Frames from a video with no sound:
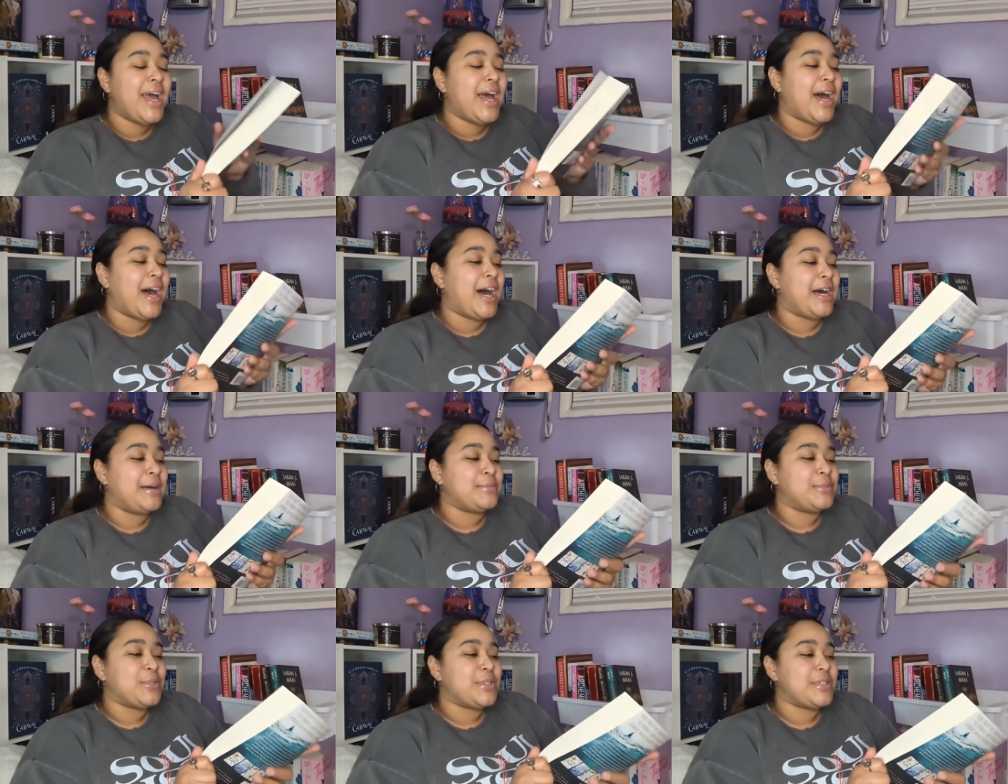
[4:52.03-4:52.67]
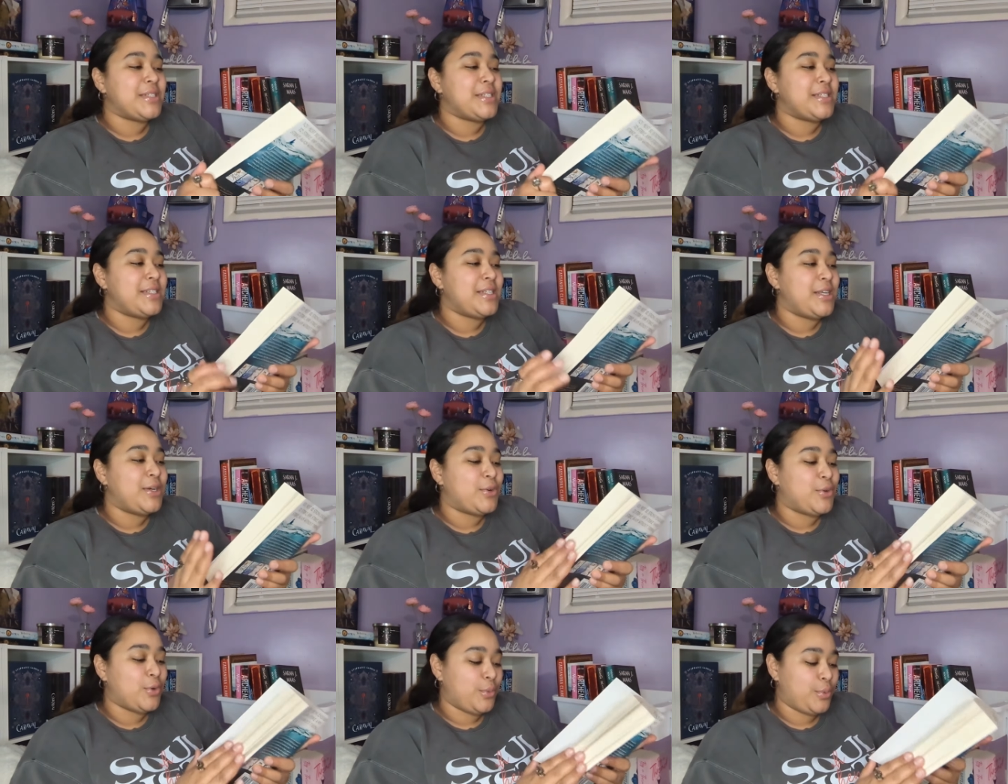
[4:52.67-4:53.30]
Um, so this is the
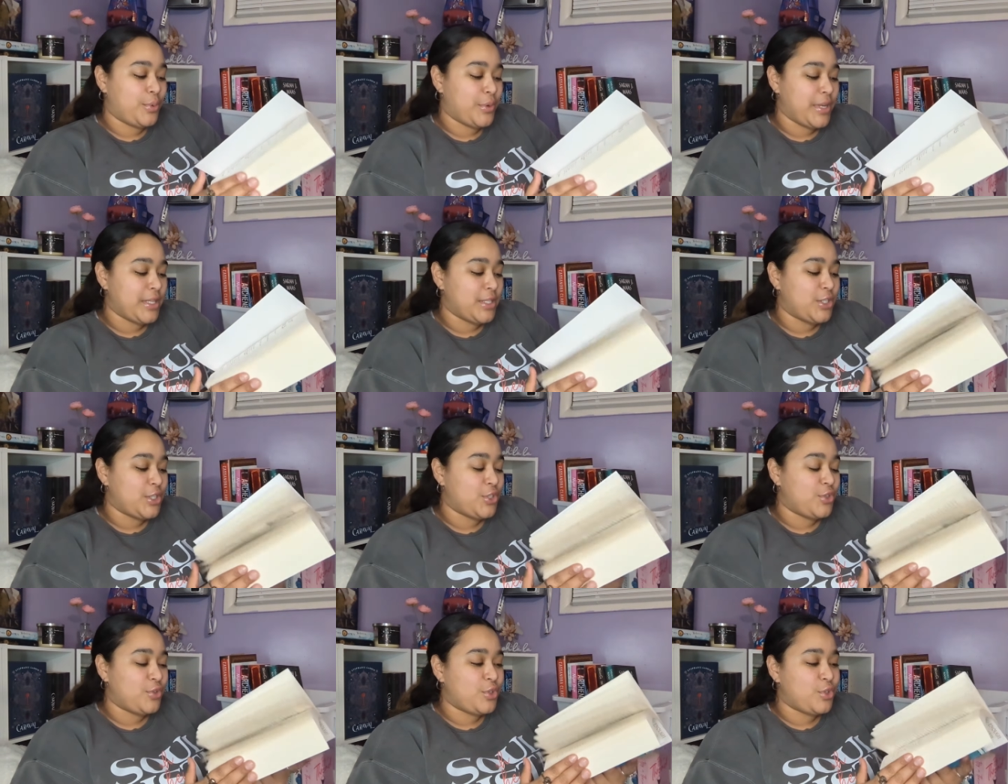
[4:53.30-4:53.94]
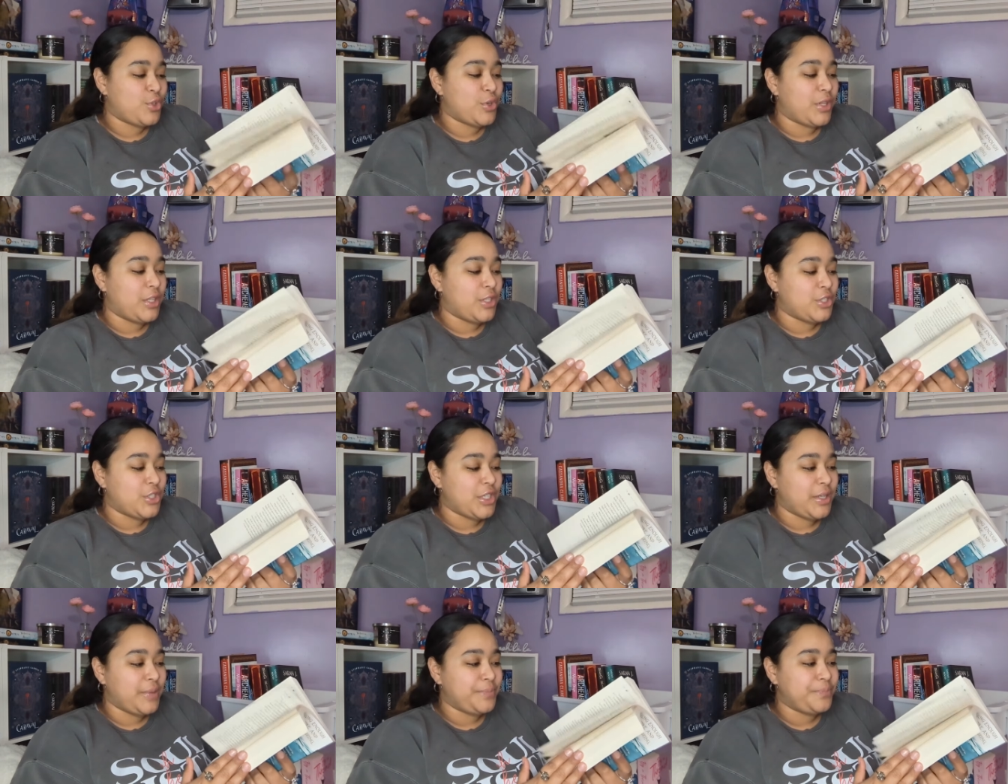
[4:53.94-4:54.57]
Cruel Prince
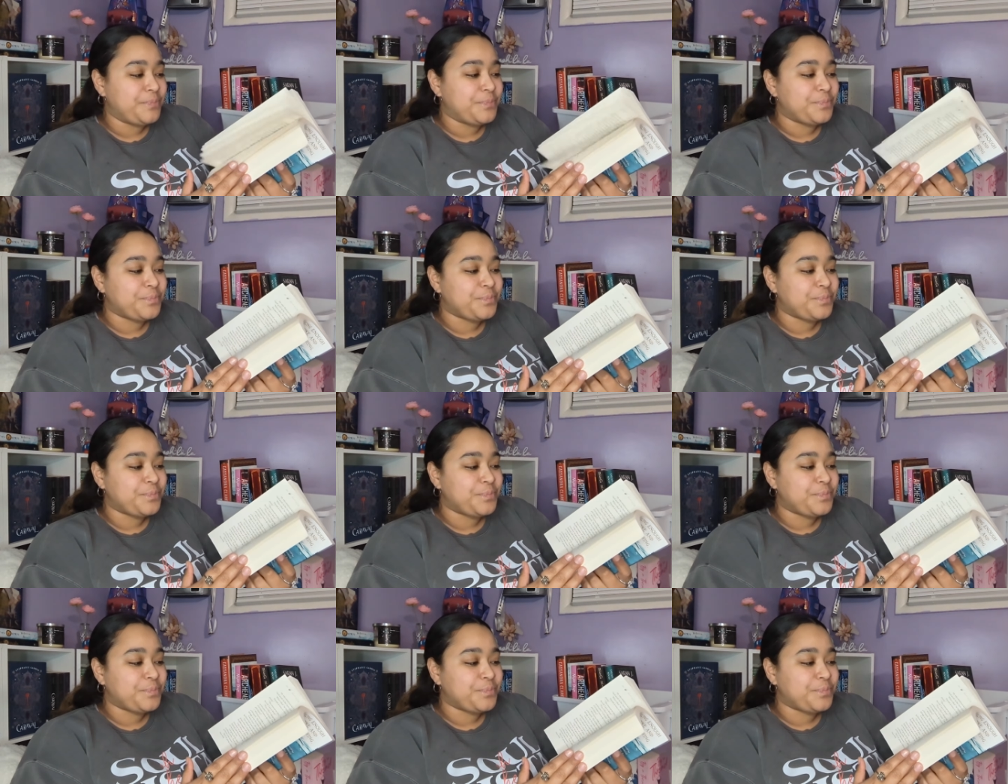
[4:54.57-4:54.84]
trilogy